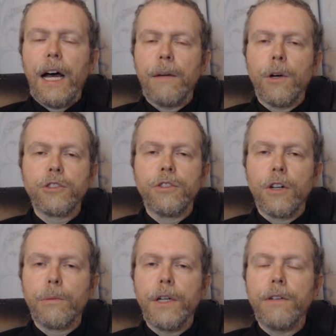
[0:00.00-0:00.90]
most
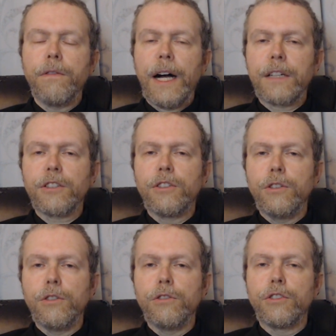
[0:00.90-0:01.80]
notably Fox
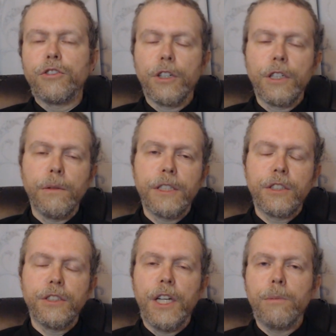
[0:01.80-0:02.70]
News
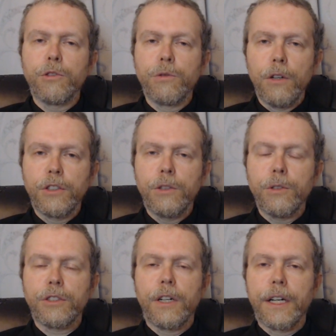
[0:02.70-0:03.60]
journalist James Rosen, who
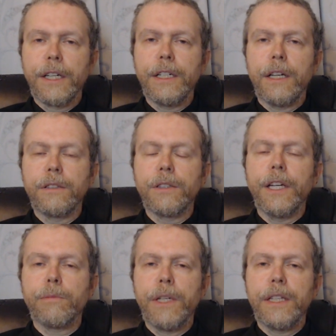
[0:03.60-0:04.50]
was targeted under the
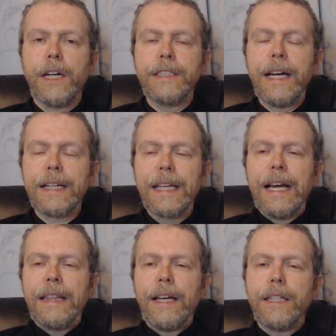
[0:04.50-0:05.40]
Espionage Act.
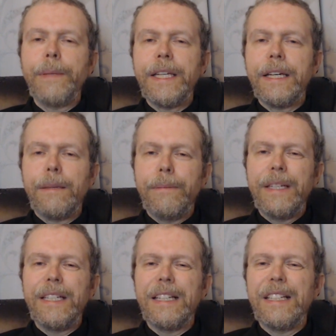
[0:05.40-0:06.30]
Now, the media
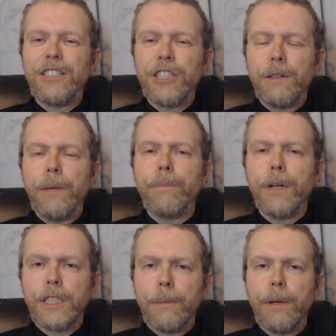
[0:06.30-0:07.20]
initially
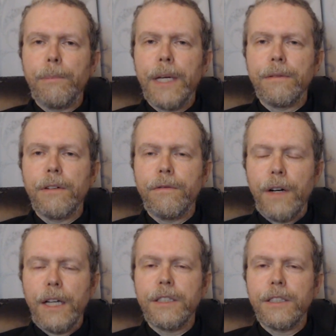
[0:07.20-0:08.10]
puts up a bit of a
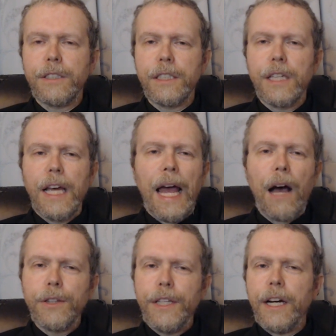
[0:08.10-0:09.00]
fuss. It says,
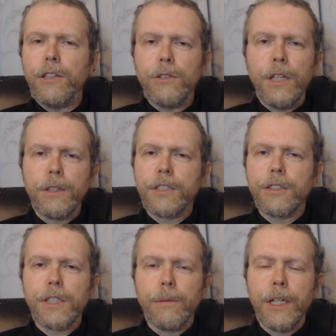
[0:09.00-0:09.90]
"How dare you? No, this
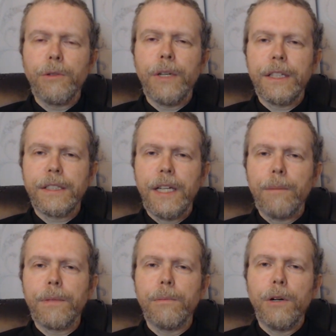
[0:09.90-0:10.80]
is completely
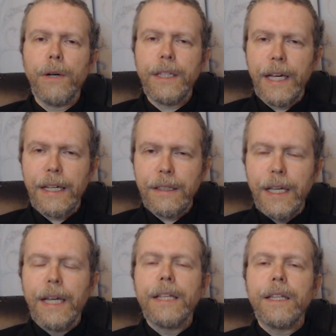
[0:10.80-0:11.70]
unacceptable." And then
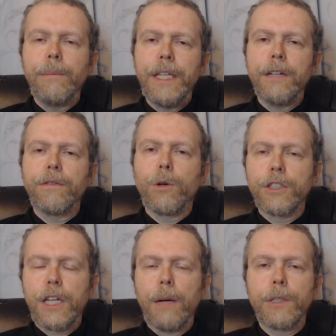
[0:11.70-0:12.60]
the media, of
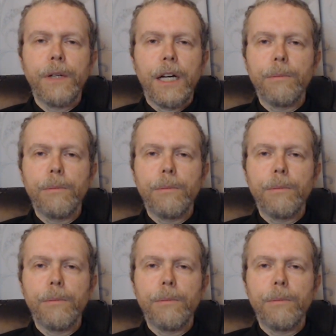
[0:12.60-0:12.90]
course, comes around